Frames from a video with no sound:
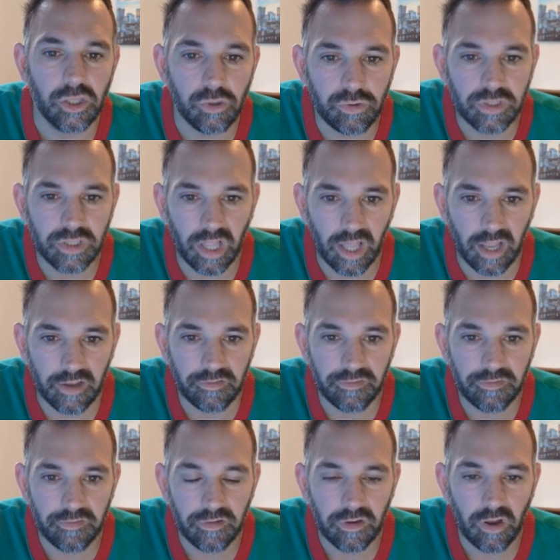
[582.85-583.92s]
use
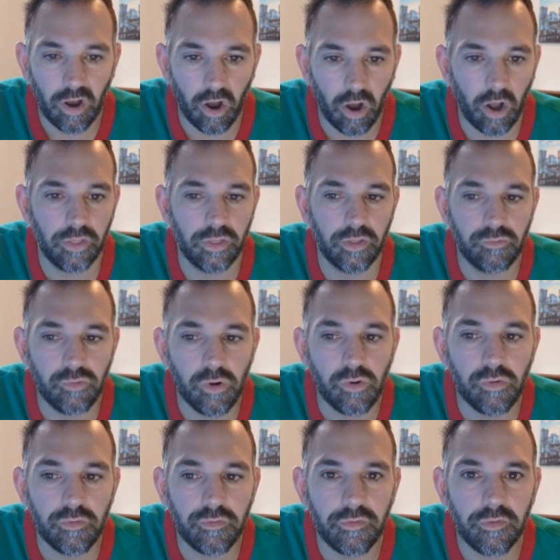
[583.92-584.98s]
life on the
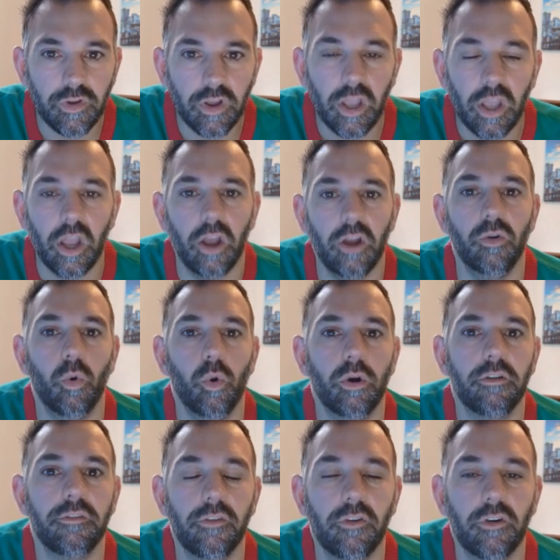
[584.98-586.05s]
roof in
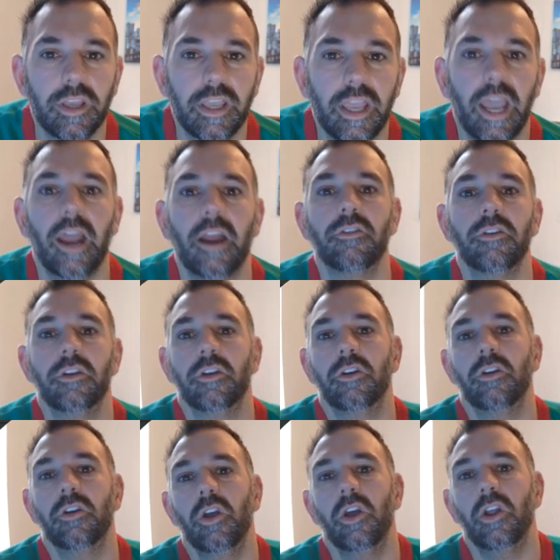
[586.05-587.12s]
order for a
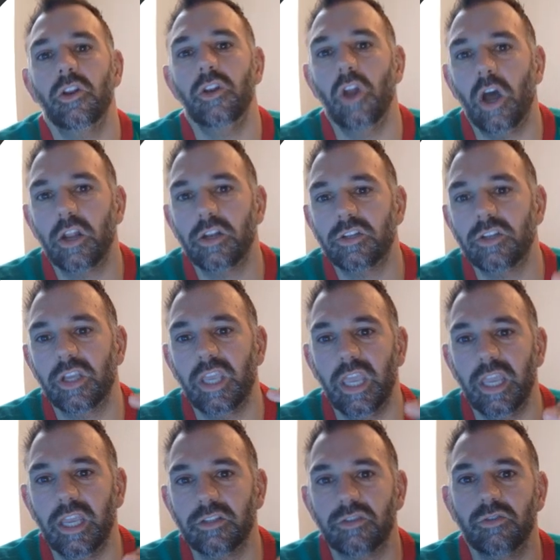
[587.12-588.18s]
carrier not to
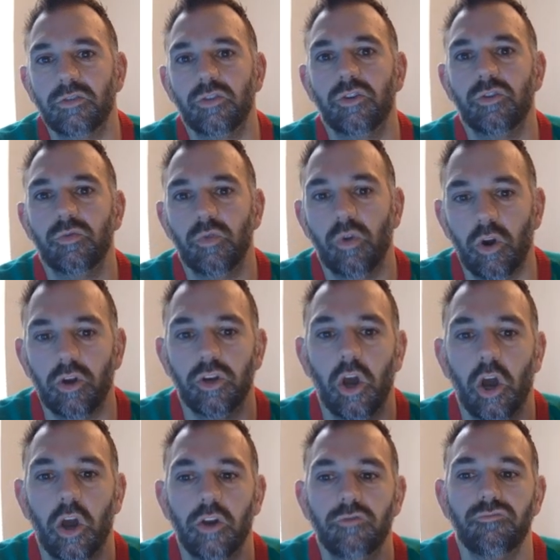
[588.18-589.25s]
cancel you or
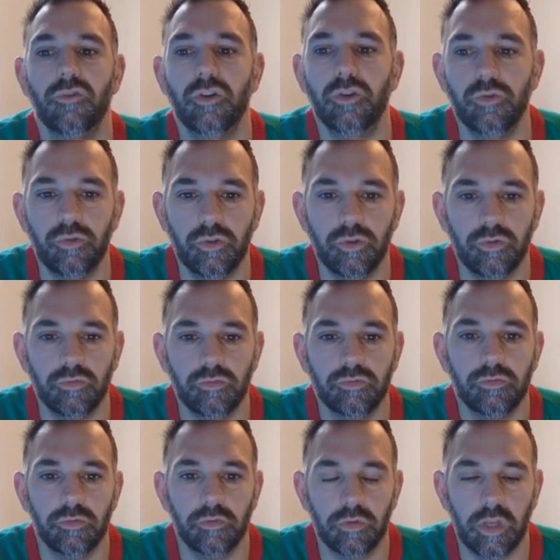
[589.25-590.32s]
non-renew you,
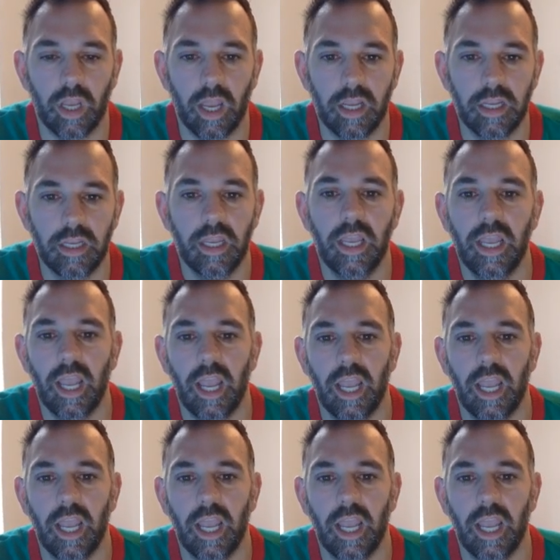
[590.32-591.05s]
okay?